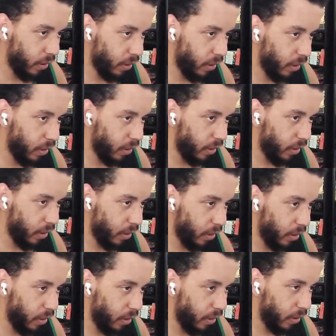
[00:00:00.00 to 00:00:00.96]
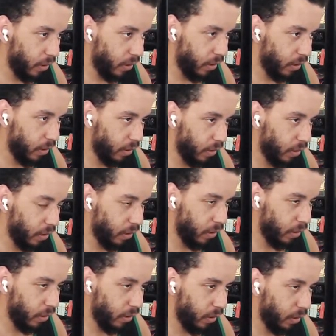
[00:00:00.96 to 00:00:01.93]

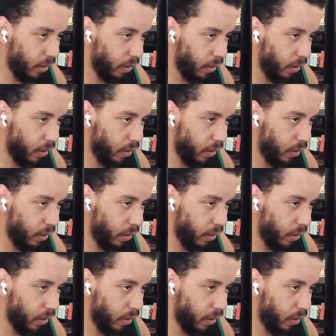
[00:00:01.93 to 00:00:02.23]
(no one is talking)